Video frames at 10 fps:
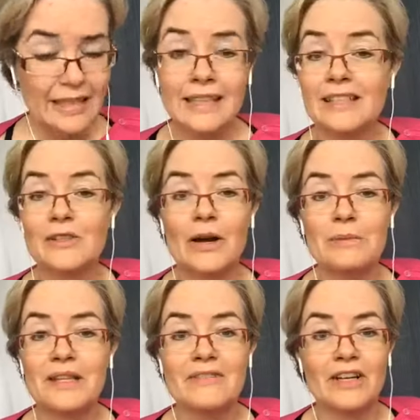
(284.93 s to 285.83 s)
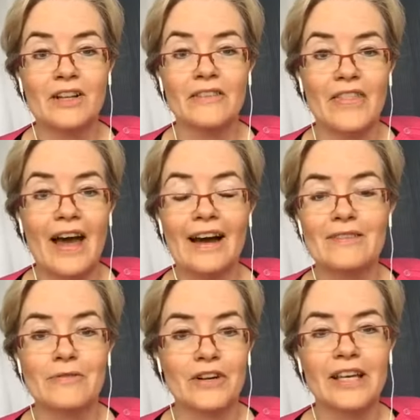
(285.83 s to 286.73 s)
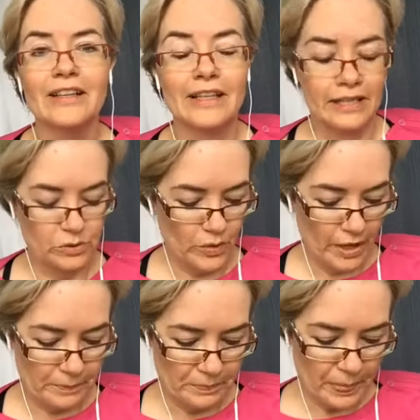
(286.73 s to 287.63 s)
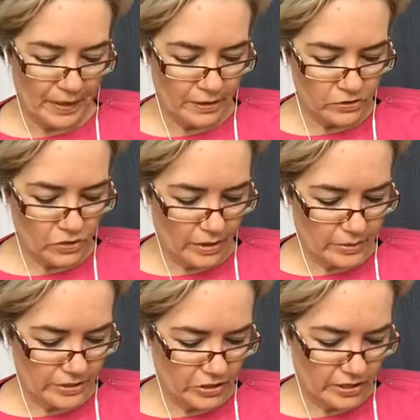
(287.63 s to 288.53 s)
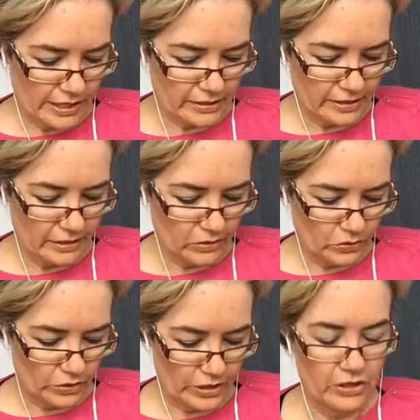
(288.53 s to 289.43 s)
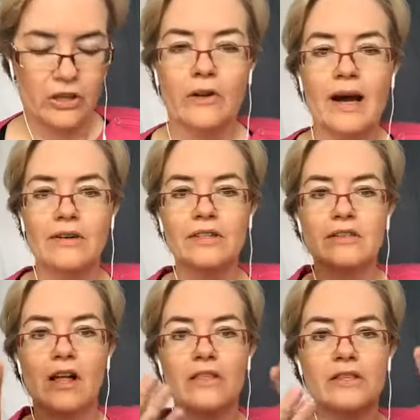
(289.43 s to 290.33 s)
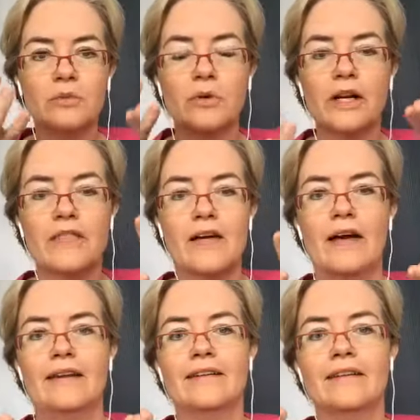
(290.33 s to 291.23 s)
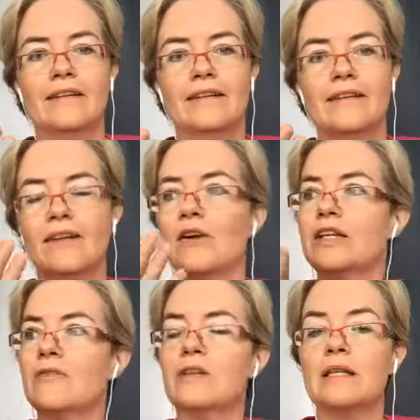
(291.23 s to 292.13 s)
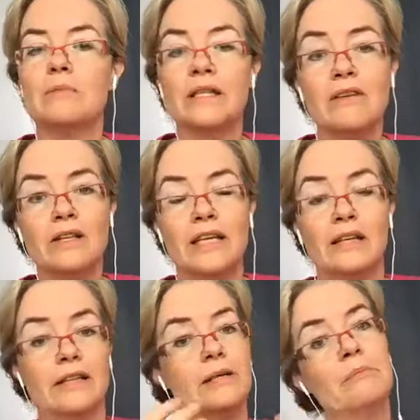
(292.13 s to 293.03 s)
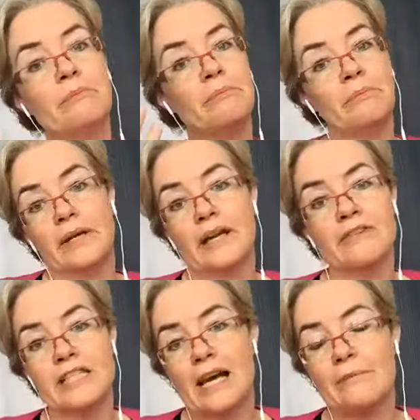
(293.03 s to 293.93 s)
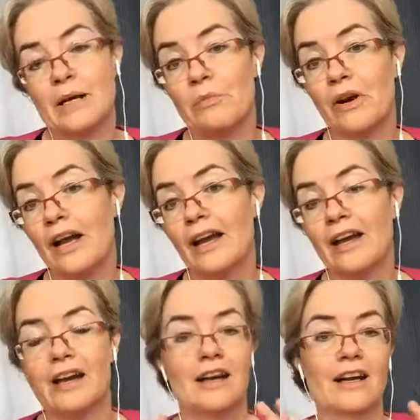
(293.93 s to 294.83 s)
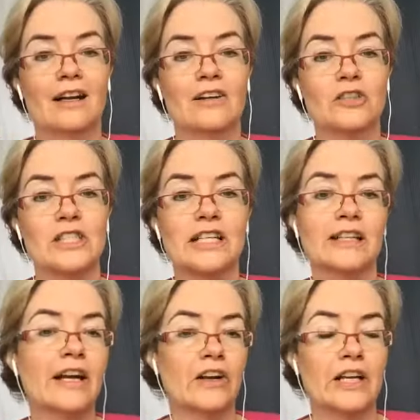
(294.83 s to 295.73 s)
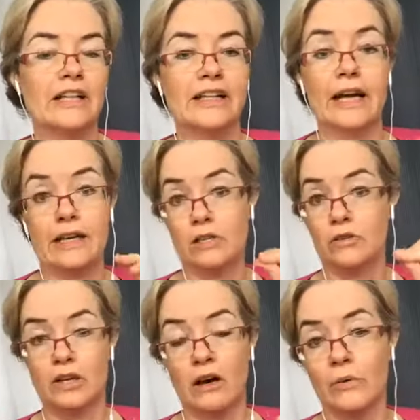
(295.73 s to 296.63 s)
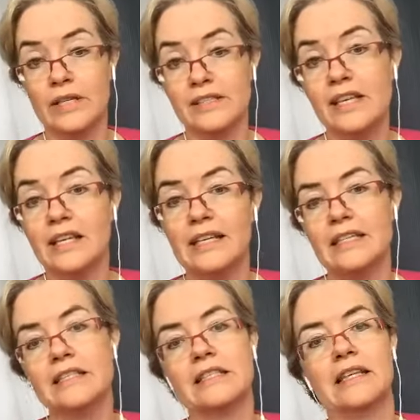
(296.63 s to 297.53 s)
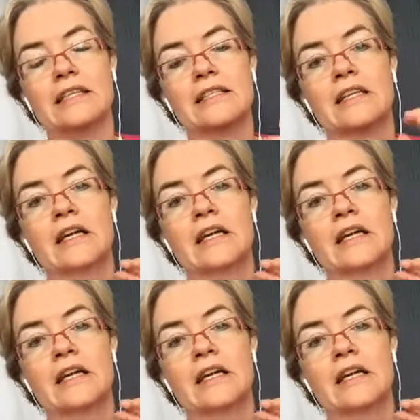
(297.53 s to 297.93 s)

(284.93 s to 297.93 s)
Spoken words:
So I believe in all of that for healing as well. So I was just asking the Lord, how does all this work then? I definitely believe in healing, but every time I pray or declare healing, I don't always see an instant